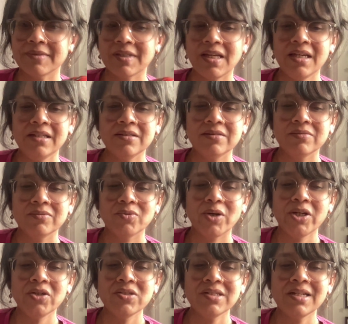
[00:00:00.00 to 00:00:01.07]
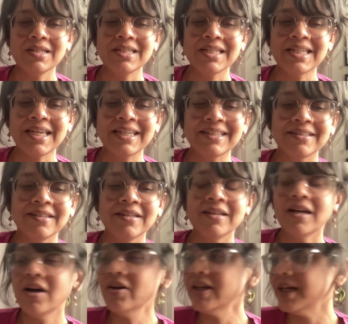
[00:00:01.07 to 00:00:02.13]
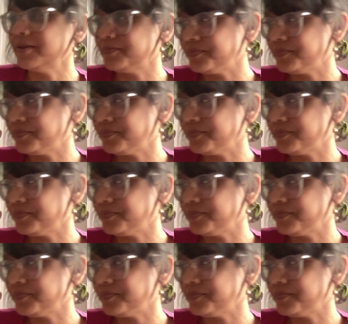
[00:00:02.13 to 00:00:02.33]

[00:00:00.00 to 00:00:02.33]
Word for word: Hey, are you still ticking? Okay.